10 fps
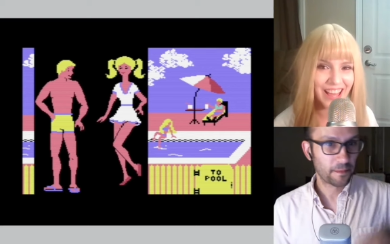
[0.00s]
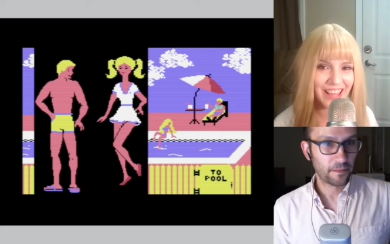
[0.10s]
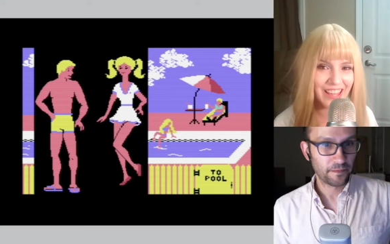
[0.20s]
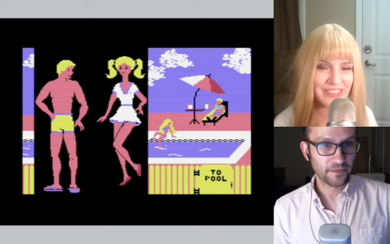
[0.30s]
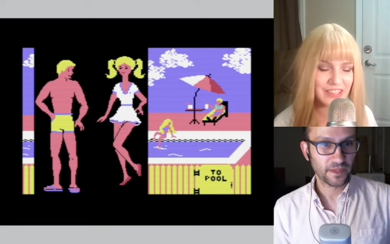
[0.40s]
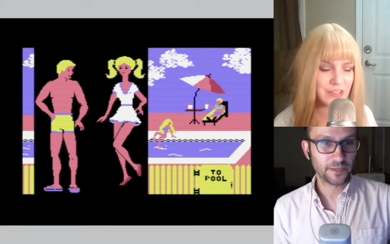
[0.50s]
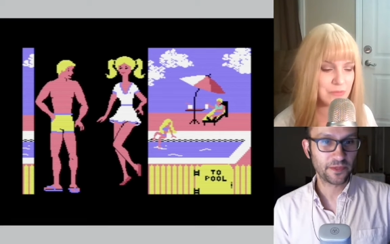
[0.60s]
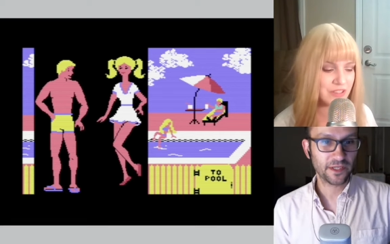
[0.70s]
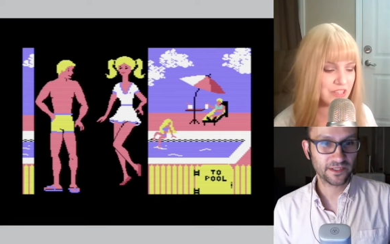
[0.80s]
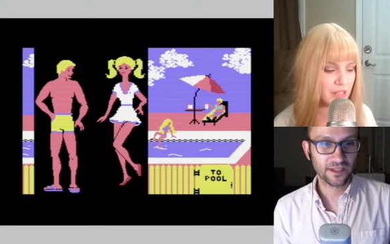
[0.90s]
Speaker 1: I think there was
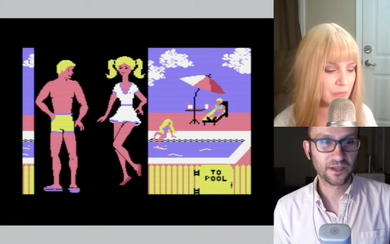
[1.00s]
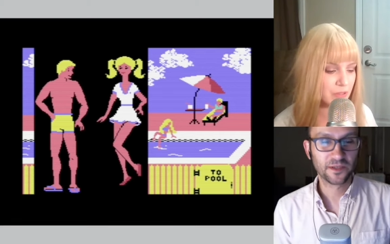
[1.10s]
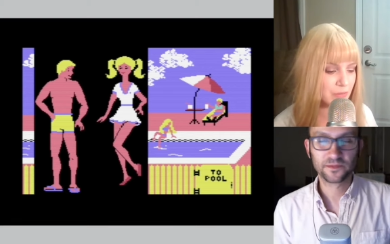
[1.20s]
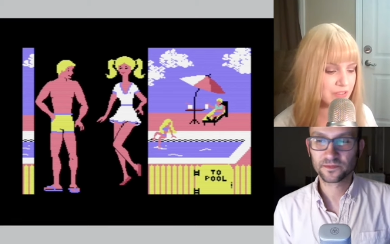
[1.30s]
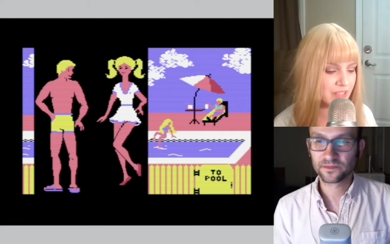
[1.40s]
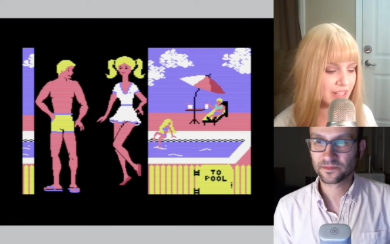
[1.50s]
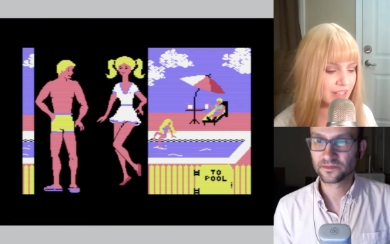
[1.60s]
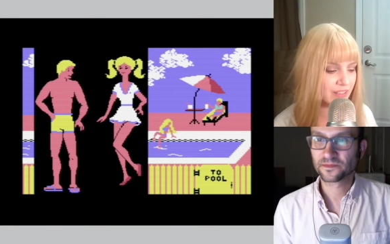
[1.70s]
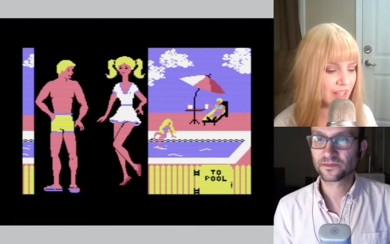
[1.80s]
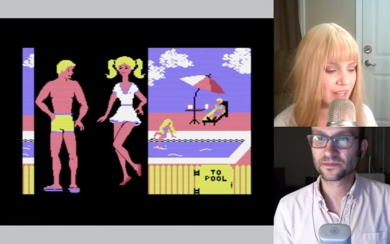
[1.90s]
it's a thing where they were saying
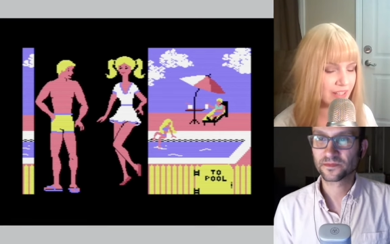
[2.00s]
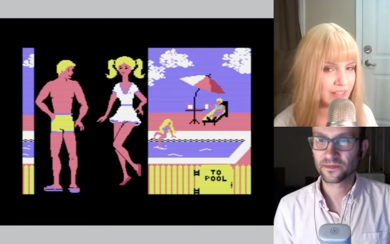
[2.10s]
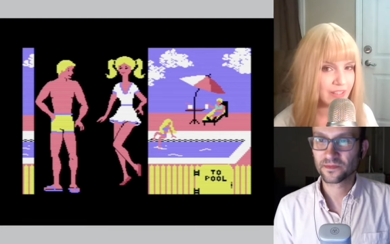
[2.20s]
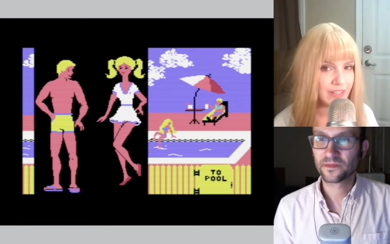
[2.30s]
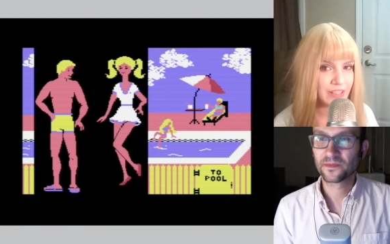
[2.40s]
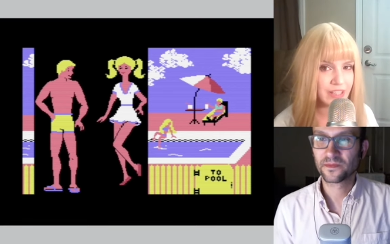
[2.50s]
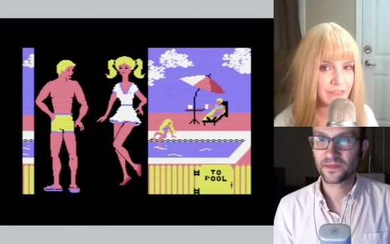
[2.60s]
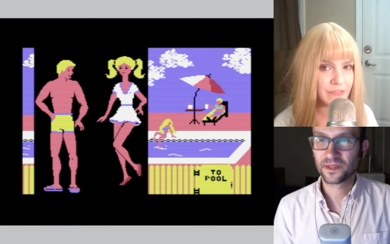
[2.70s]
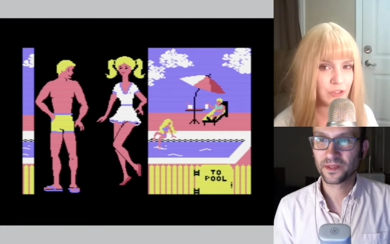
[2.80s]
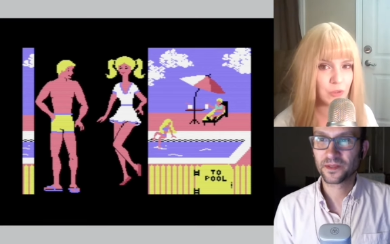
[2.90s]
like if
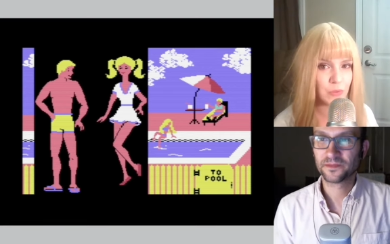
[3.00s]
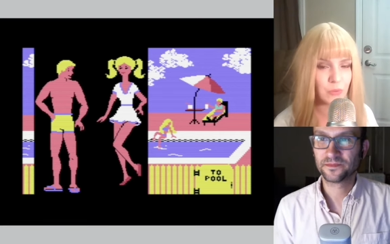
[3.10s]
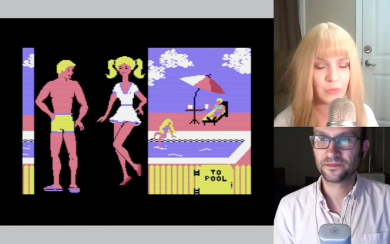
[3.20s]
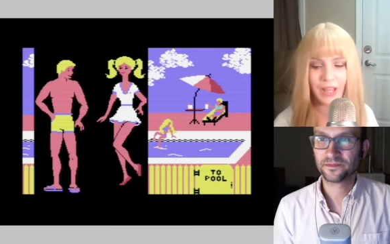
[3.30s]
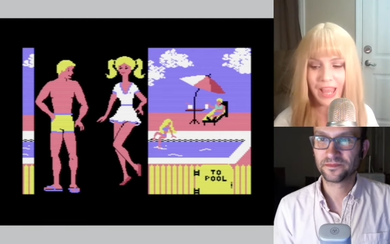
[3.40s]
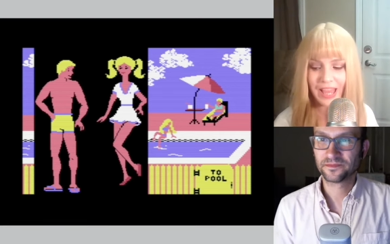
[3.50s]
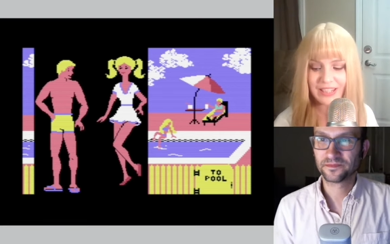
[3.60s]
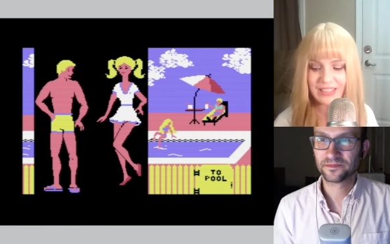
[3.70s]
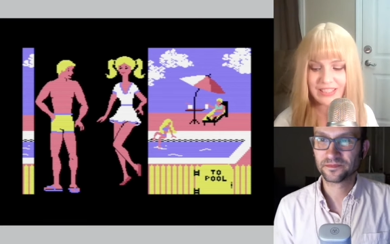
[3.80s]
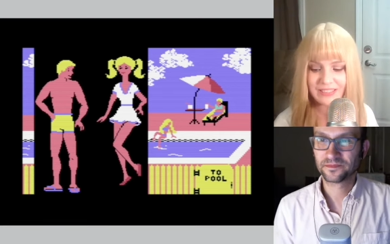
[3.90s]
you had
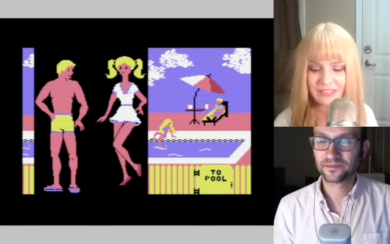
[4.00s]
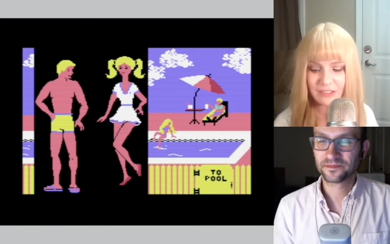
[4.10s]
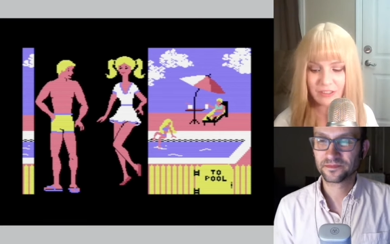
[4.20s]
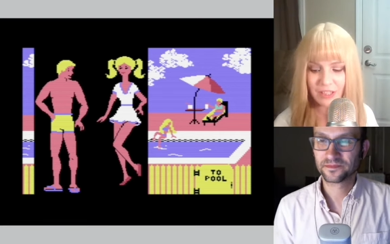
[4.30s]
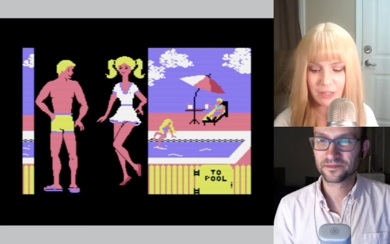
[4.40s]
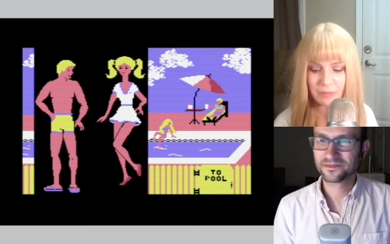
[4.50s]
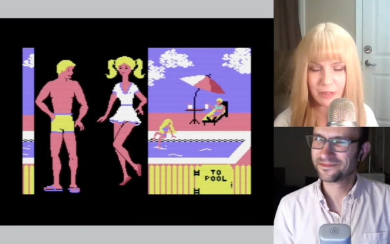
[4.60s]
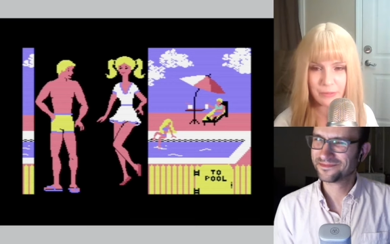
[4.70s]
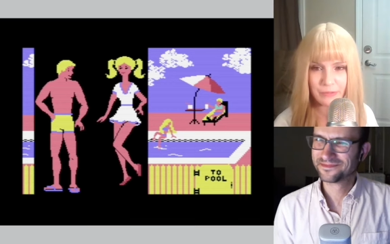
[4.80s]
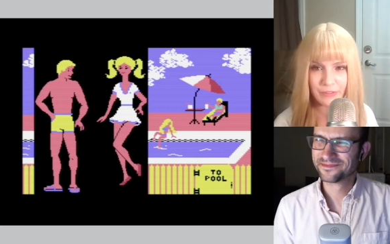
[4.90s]
knees that looked like a
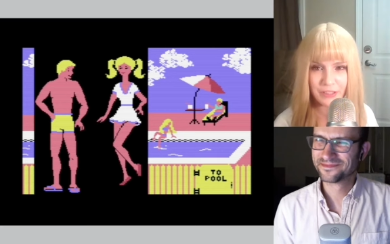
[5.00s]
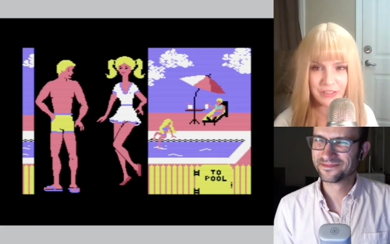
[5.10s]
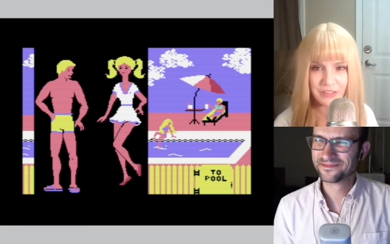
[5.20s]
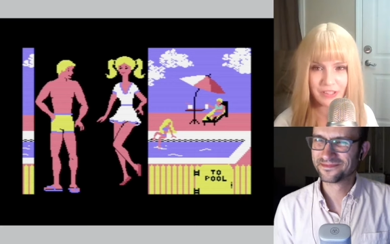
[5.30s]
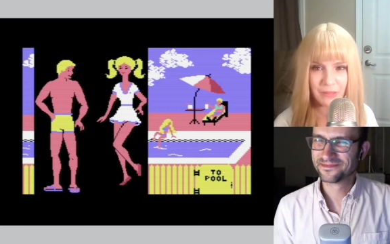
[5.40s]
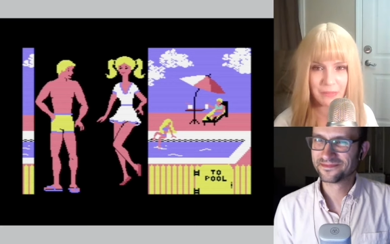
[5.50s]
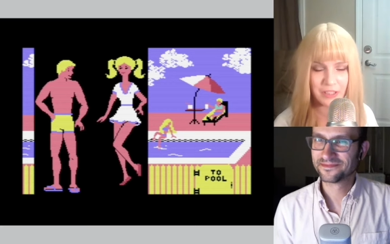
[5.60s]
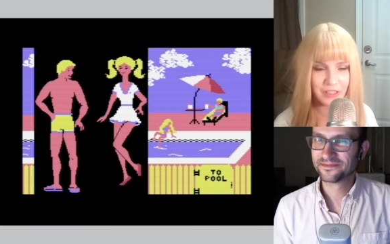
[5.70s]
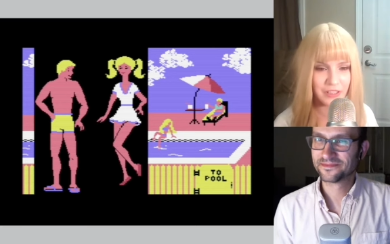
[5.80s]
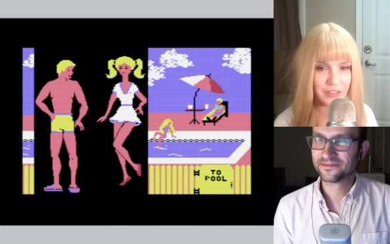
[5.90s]
baby face, and that meant
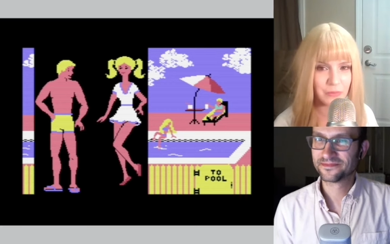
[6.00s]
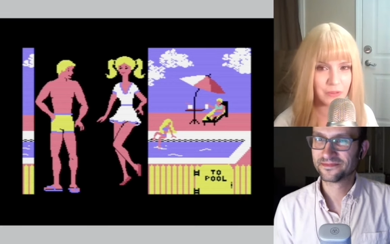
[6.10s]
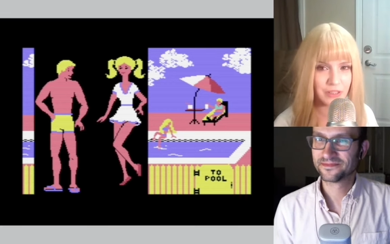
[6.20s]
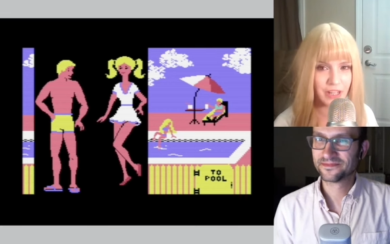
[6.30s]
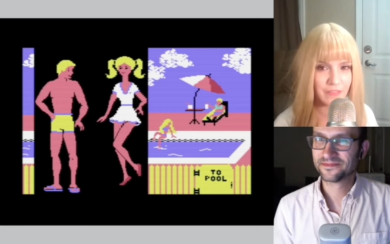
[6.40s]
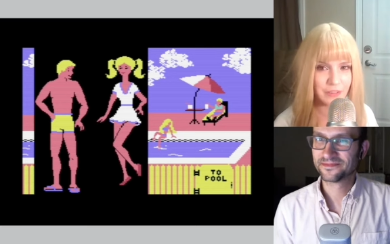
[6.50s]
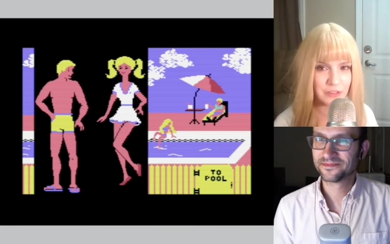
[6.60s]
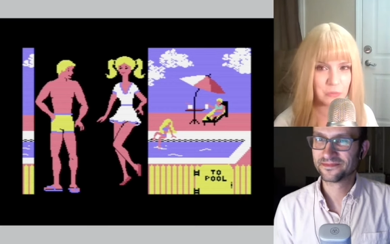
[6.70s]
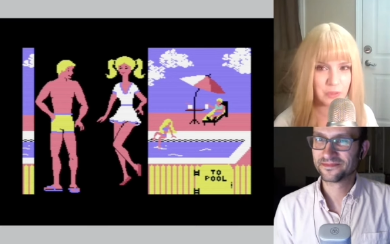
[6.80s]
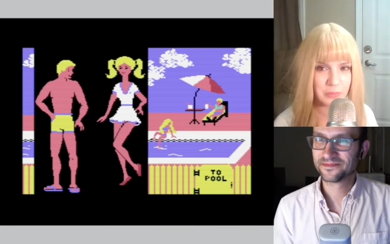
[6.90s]
like you were gonna have like
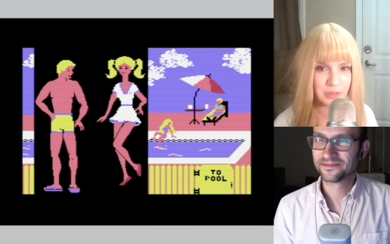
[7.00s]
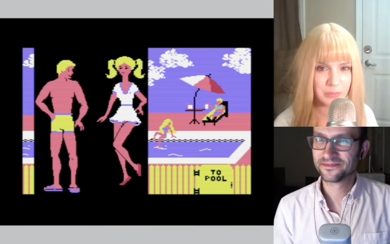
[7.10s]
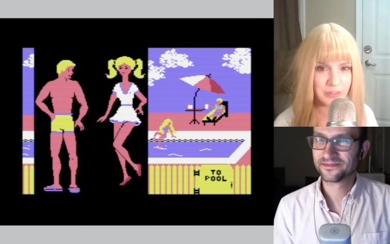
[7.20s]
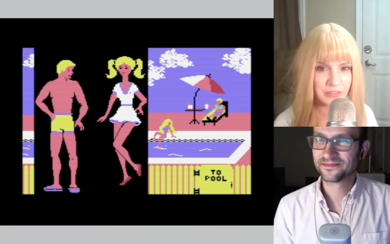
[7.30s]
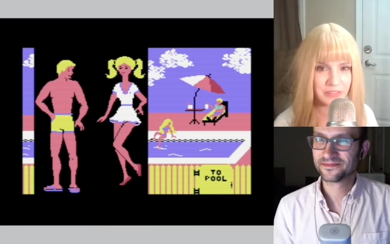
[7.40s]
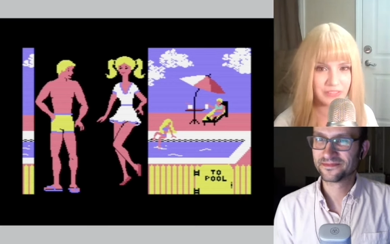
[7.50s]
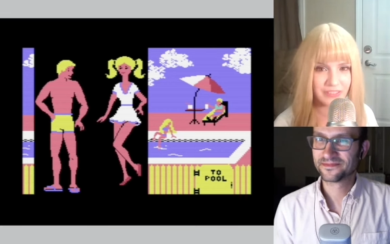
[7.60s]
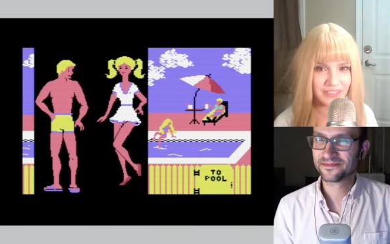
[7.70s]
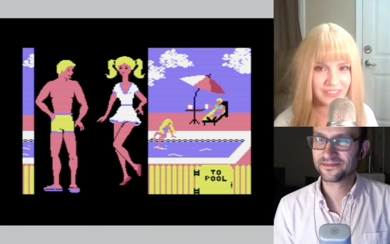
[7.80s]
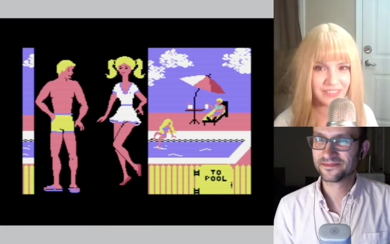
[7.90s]
20 babies or
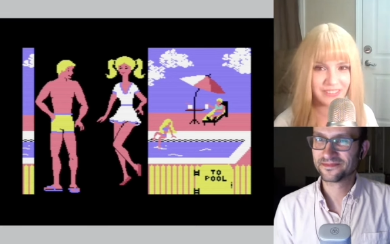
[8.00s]
something.